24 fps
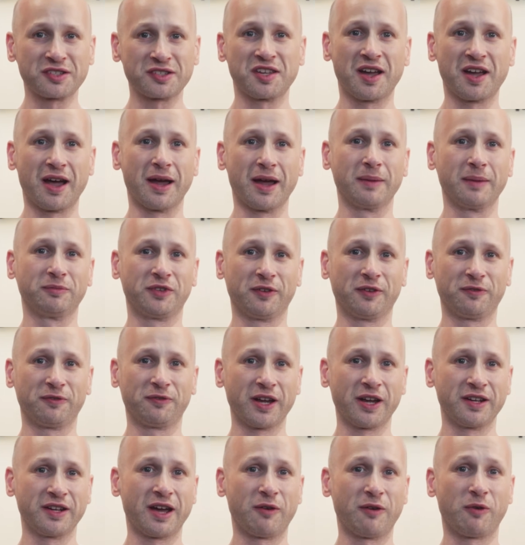time to
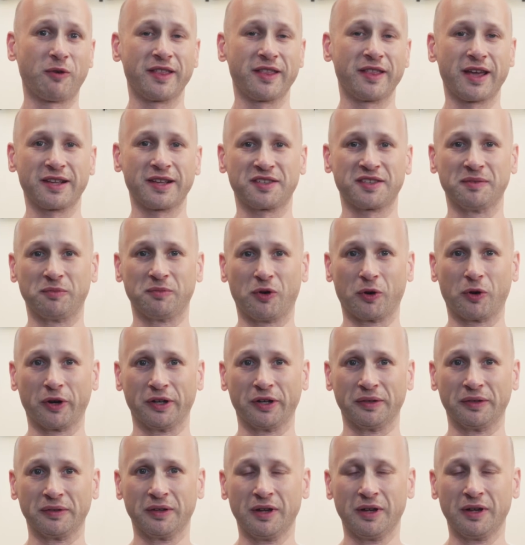find out why that's important.